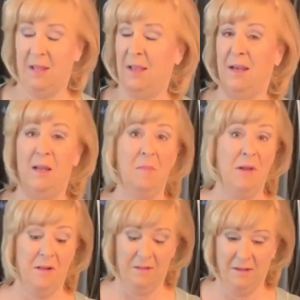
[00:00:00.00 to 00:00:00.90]
any
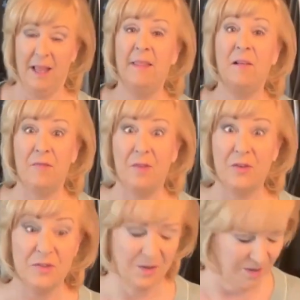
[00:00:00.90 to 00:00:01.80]
meal, and then for
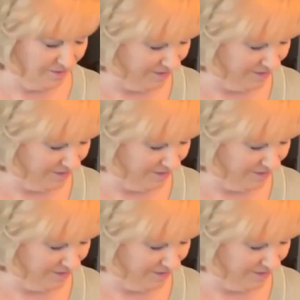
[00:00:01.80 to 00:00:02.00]
dessert.